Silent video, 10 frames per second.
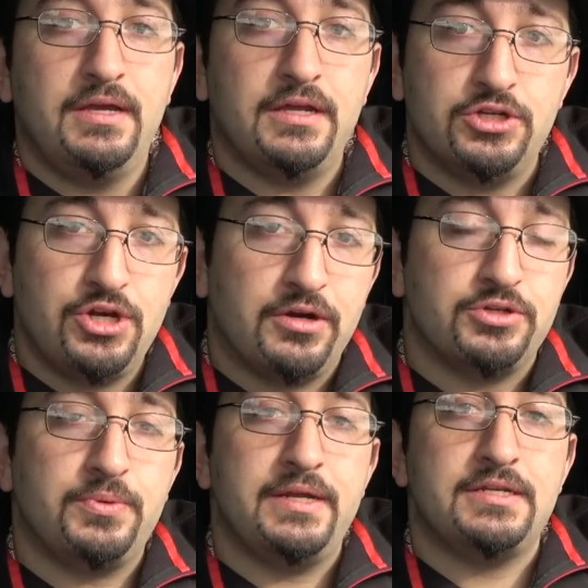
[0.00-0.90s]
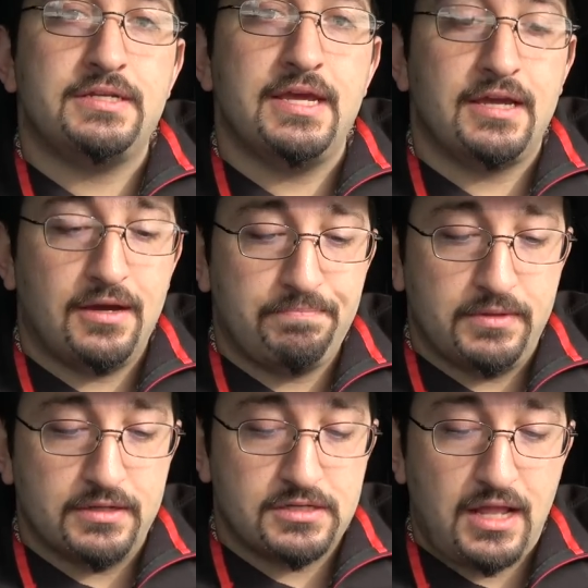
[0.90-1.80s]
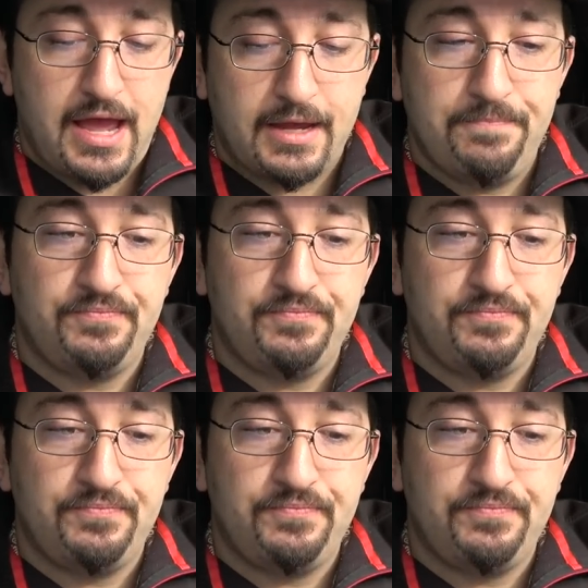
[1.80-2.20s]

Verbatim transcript: in charge rate to take up the slack.